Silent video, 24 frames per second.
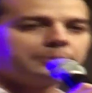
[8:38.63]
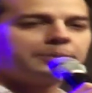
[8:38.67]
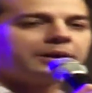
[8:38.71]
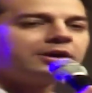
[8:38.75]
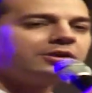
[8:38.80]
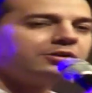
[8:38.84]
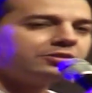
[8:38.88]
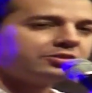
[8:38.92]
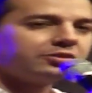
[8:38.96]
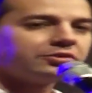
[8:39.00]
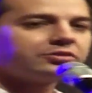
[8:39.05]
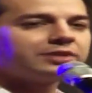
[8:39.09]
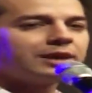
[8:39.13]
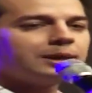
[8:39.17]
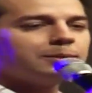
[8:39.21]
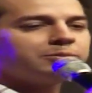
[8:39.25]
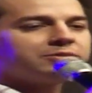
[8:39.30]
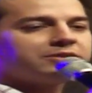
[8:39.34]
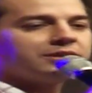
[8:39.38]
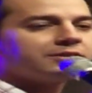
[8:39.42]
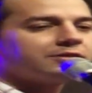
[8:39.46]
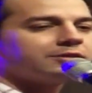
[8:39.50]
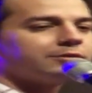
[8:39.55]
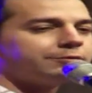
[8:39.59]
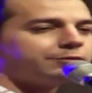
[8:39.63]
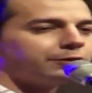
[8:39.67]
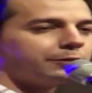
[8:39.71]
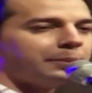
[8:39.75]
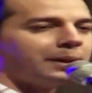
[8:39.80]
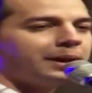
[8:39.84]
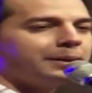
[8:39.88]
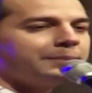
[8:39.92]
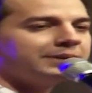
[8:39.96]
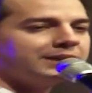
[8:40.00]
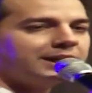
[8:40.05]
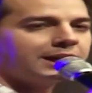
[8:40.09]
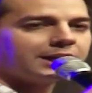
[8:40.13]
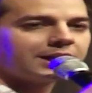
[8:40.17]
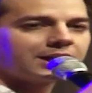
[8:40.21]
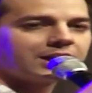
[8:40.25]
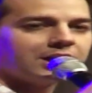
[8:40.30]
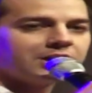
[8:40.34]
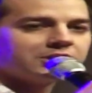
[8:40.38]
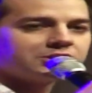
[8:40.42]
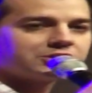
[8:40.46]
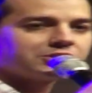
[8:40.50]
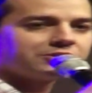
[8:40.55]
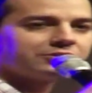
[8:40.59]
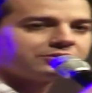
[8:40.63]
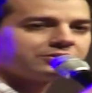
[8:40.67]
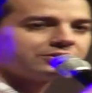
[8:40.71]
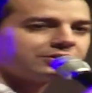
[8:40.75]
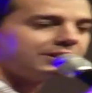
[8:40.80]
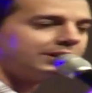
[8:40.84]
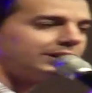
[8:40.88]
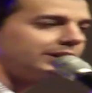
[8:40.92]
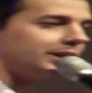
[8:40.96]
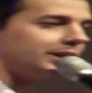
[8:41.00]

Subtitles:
you better use the same system for baby dedications.